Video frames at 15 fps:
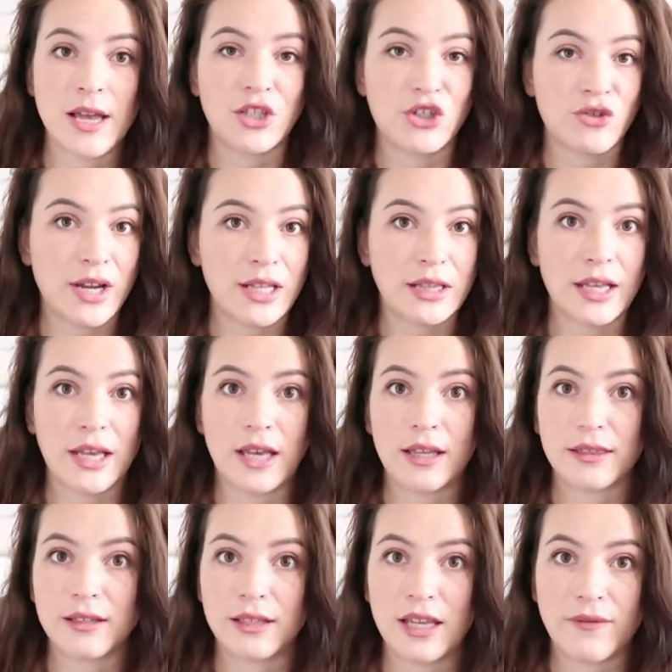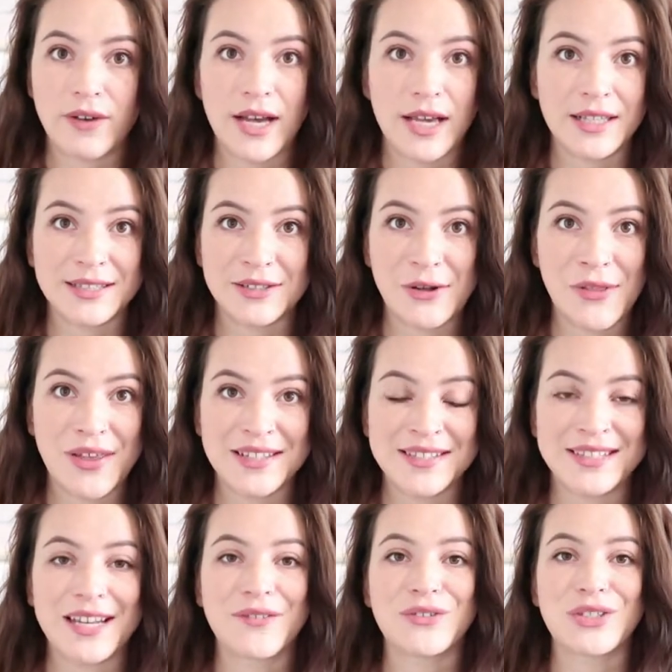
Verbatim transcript: the straight leg, the Levi's and all that stuff.